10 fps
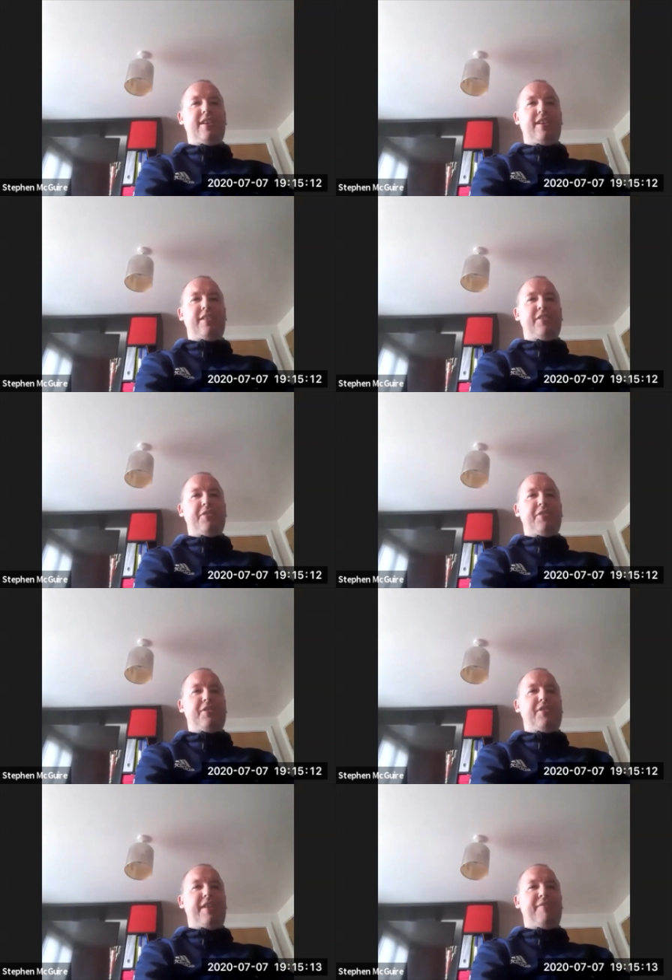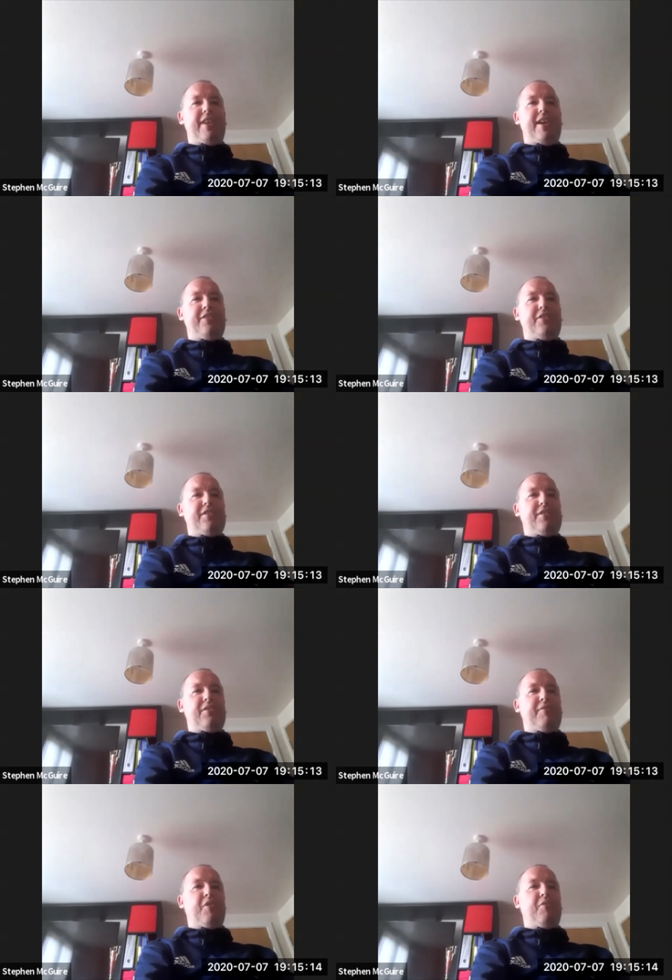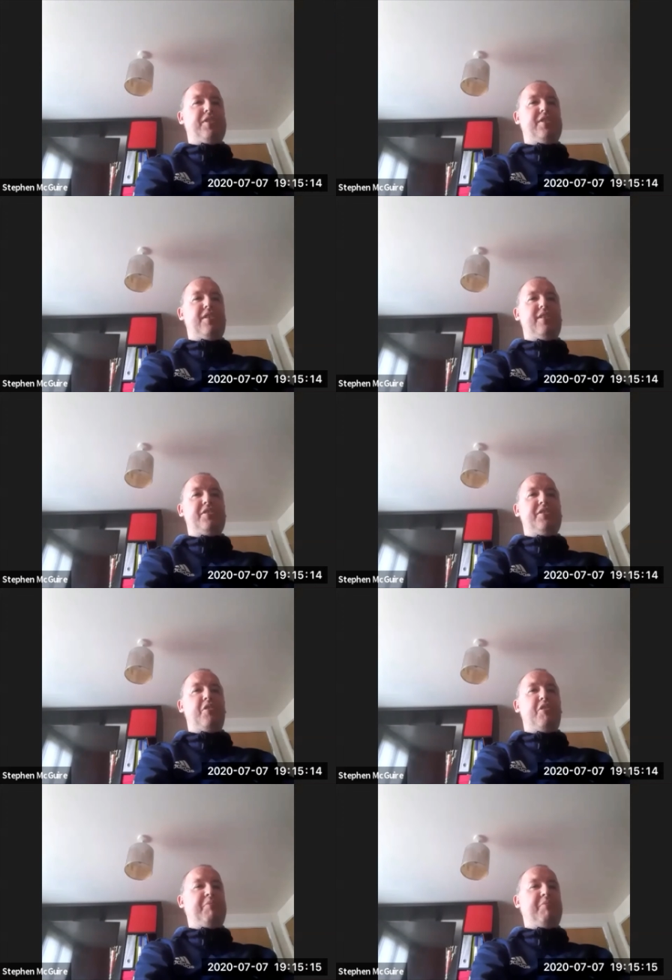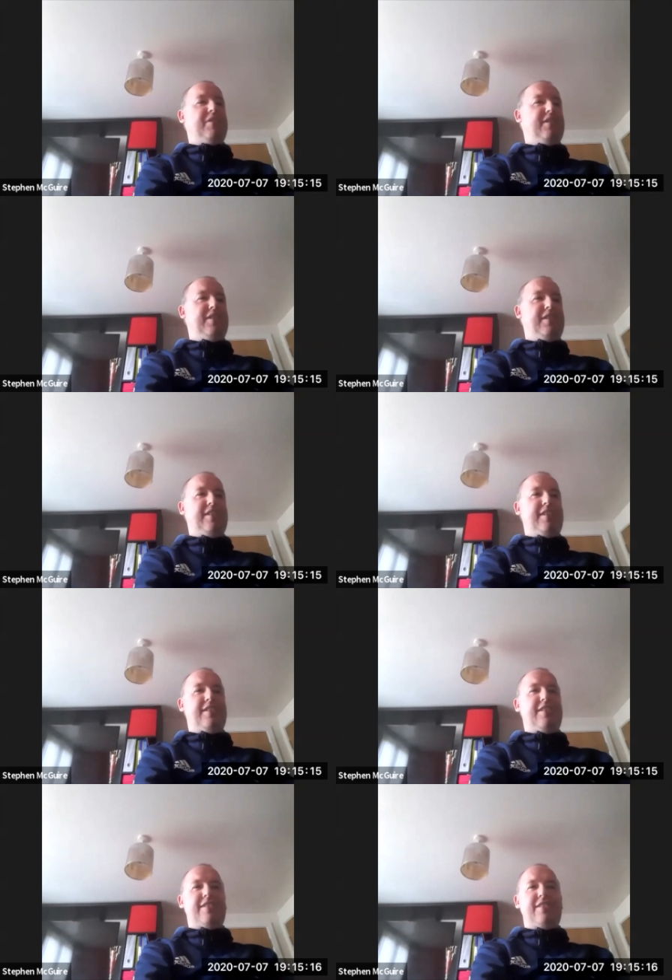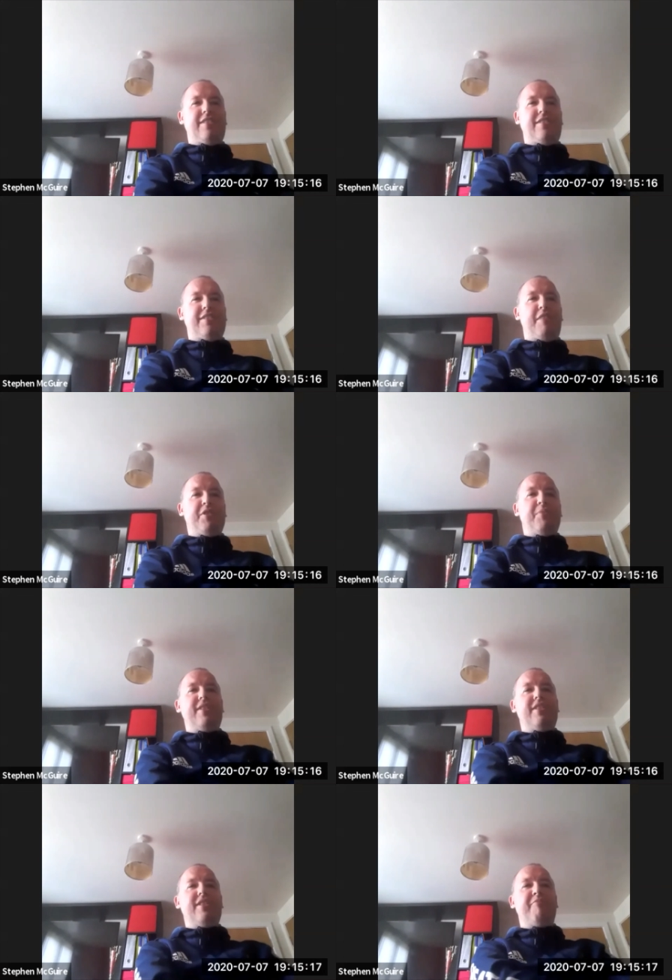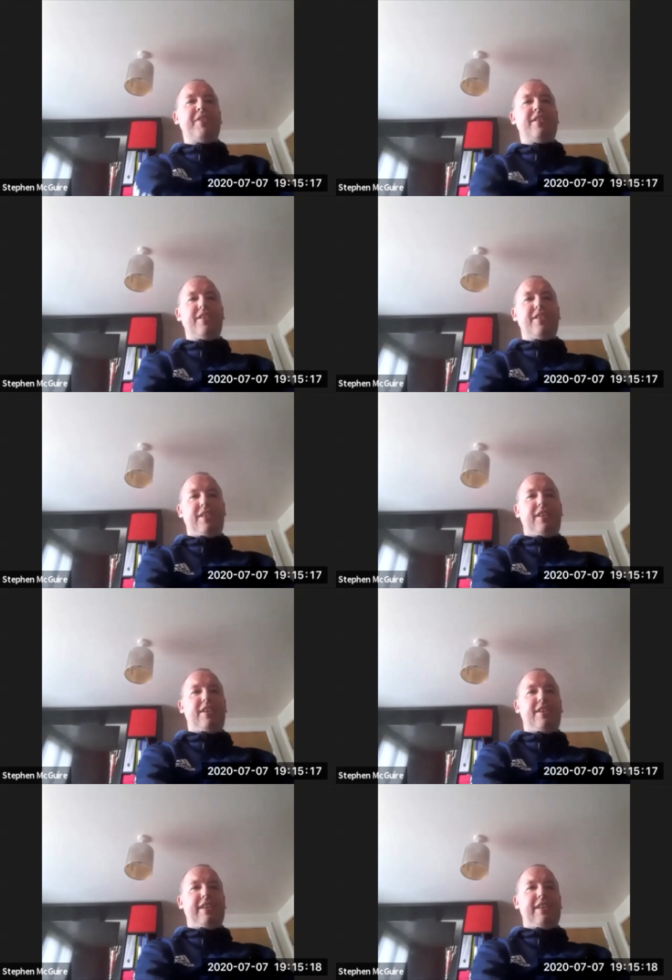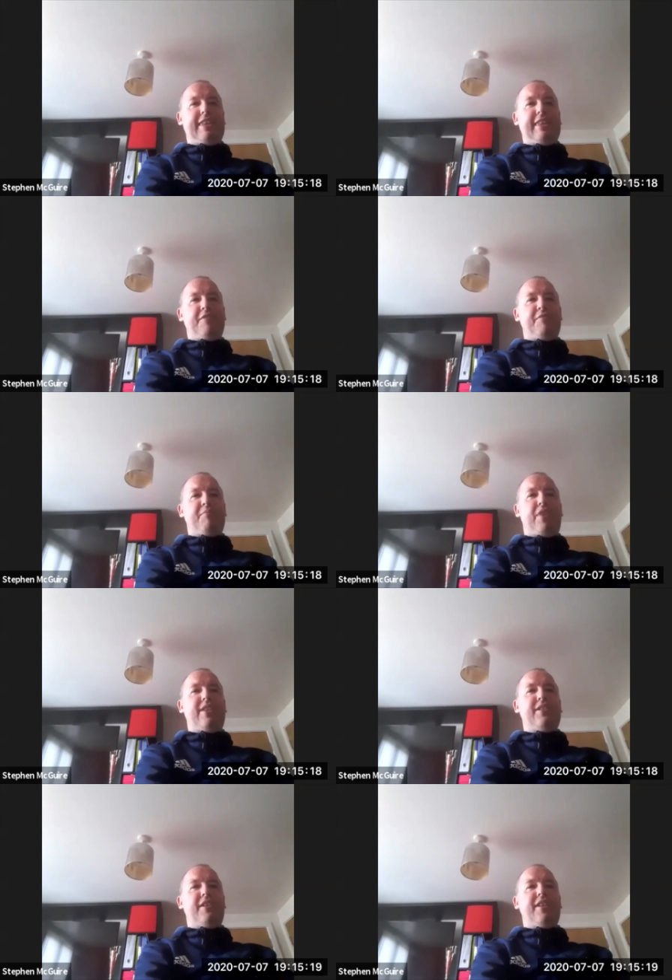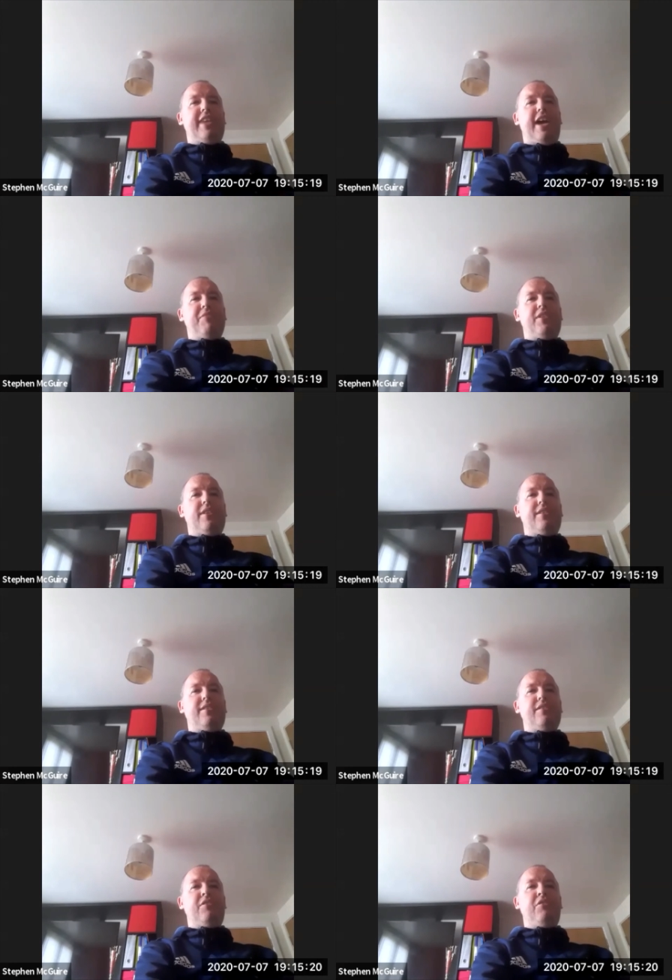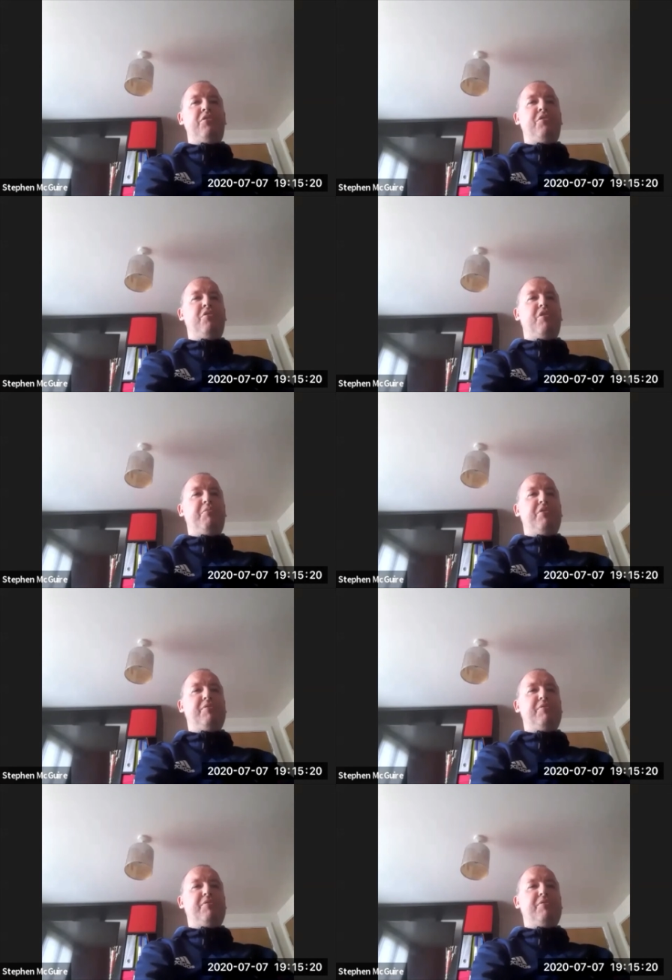So to have that just sort of all suddenly stop, and so that was quite tough. But we had to adapt to this new normal.